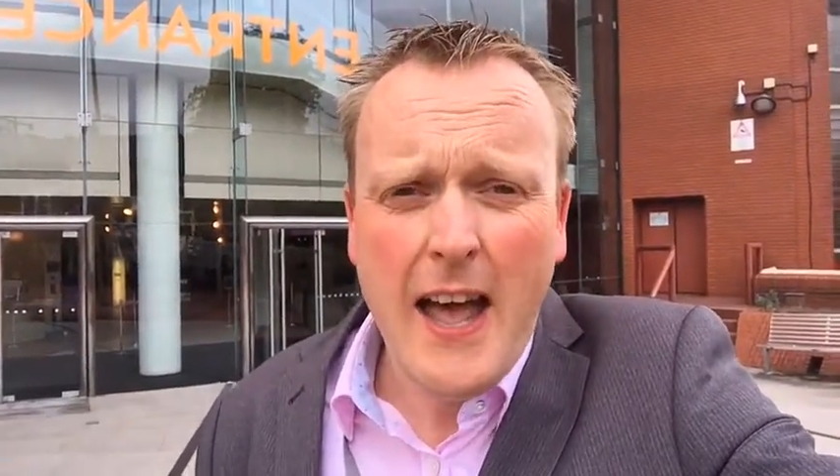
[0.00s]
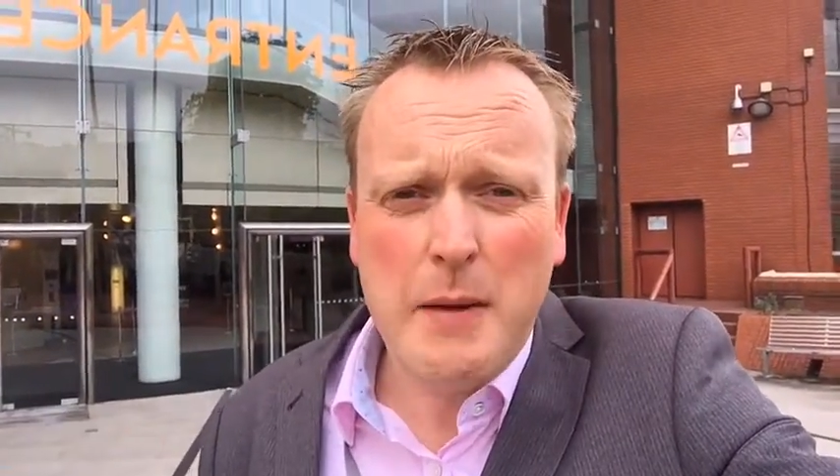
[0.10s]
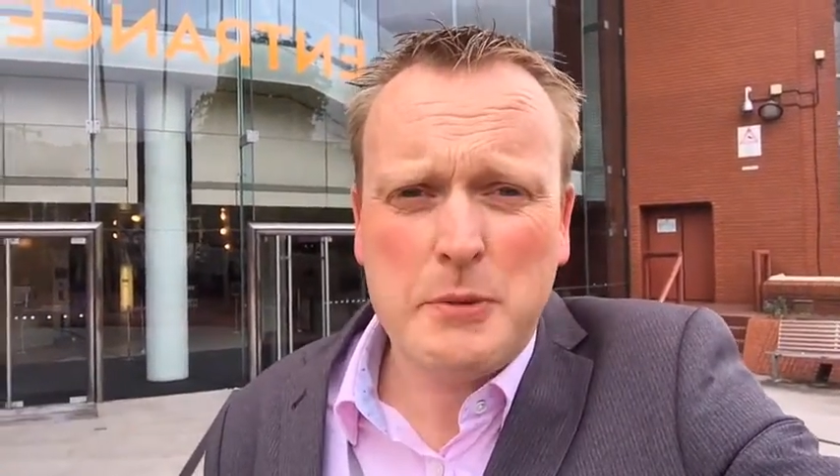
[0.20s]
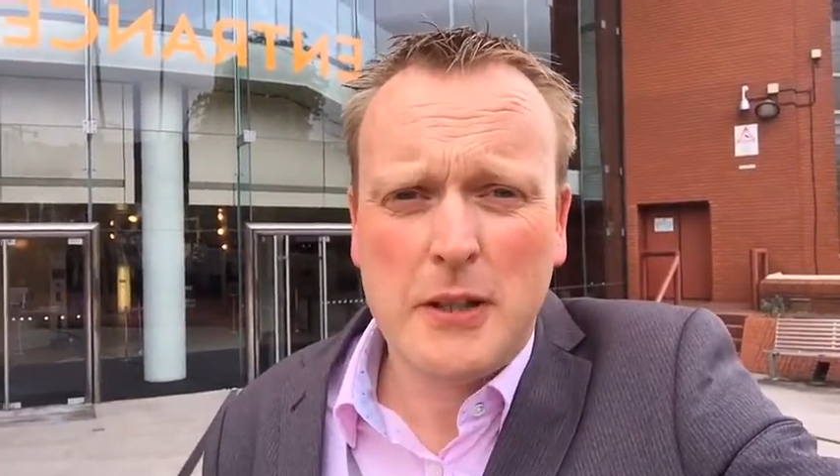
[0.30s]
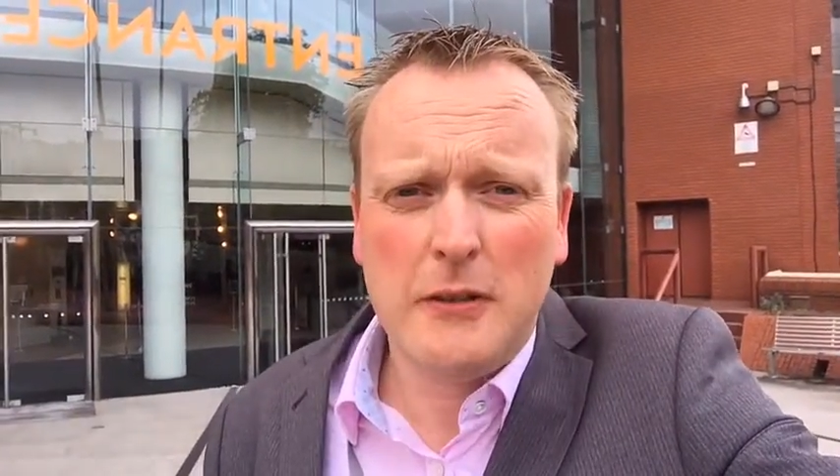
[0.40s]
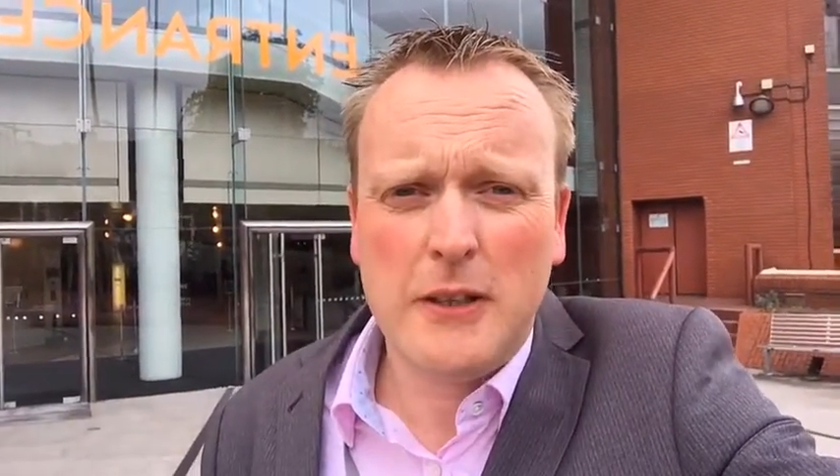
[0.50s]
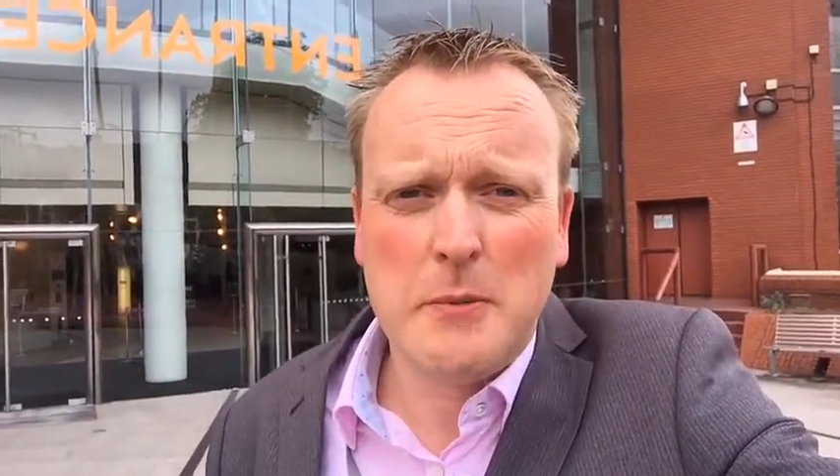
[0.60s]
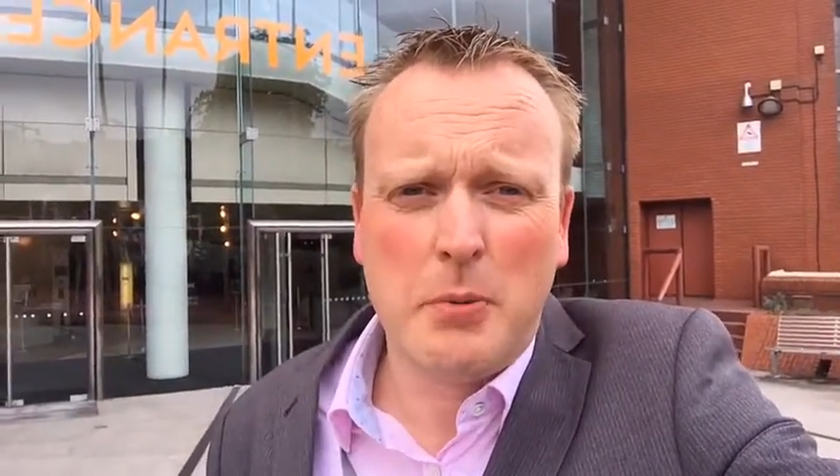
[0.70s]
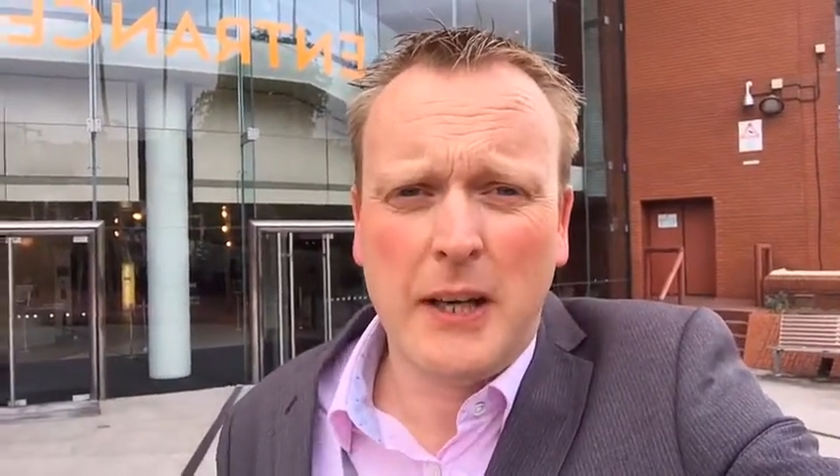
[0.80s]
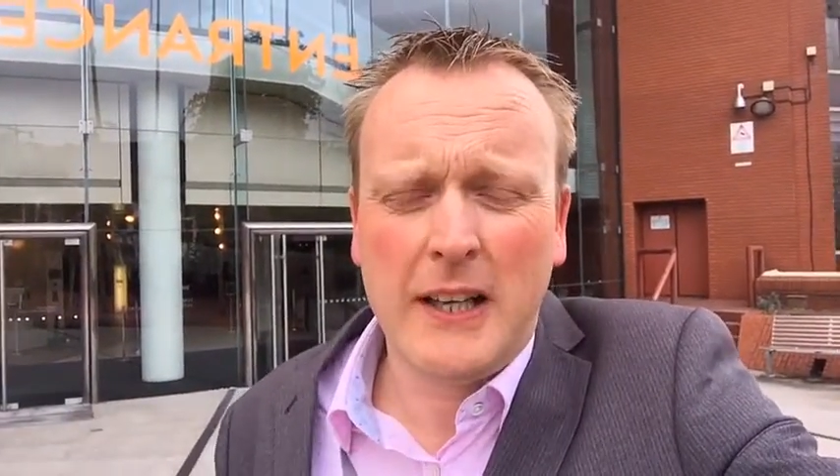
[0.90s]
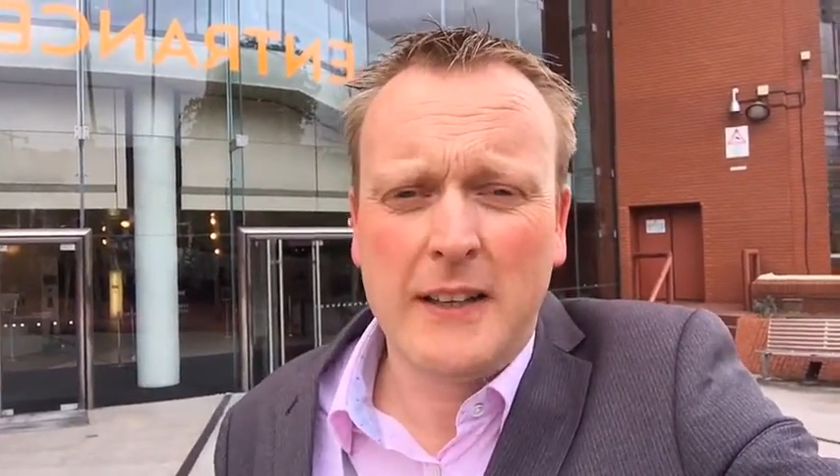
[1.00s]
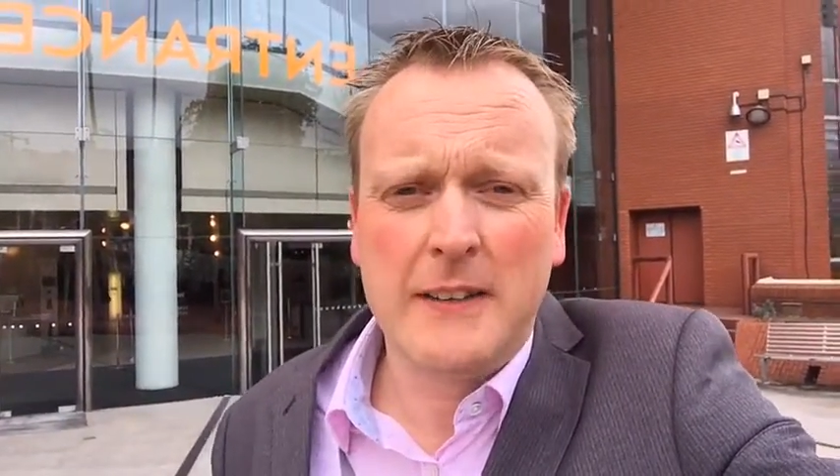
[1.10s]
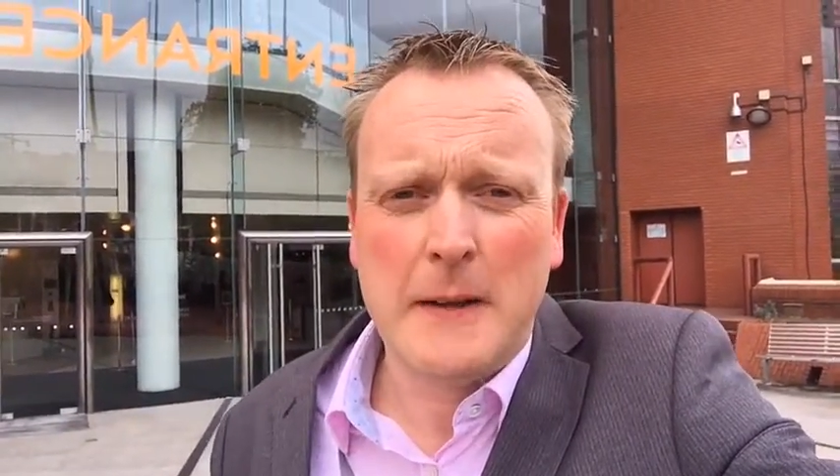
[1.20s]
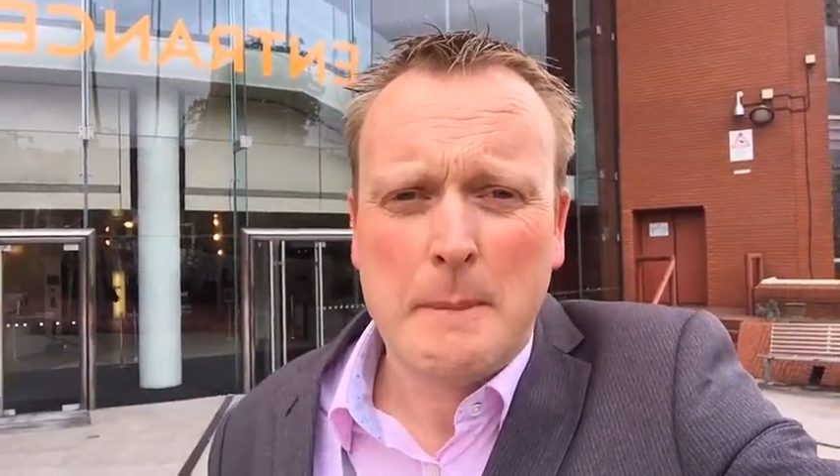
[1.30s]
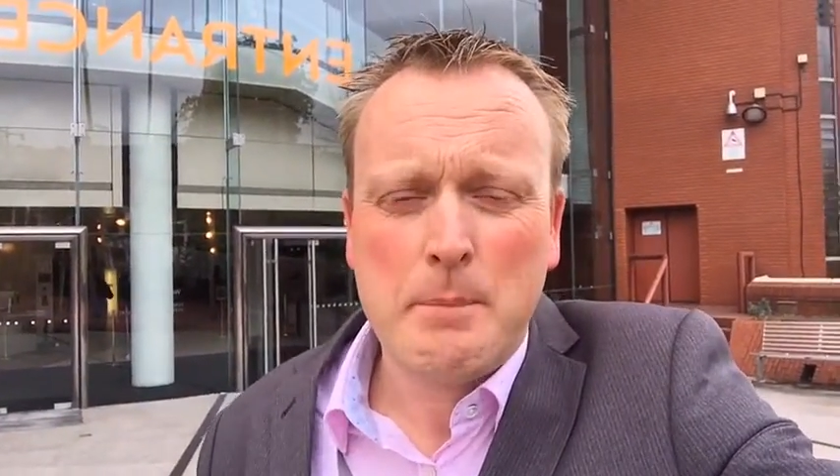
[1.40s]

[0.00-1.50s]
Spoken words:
Absolutely brilliant.